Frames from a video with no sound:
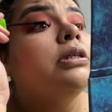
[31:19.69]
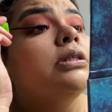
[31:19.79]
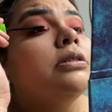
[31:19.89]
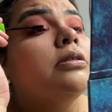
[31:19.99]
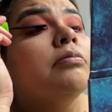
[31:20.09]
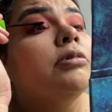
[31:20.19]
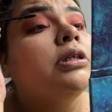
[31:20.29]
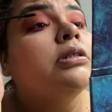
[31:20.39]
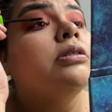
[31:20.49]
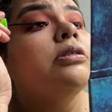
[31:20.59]
to
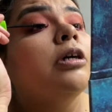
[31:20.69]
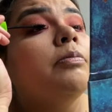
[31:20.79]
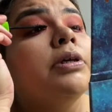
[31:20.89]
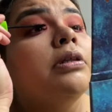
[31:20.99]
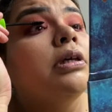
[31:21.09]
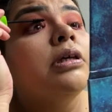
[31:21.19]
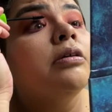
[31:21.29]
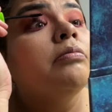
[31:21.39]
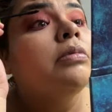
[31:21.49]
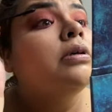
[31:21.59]
someone, stopping them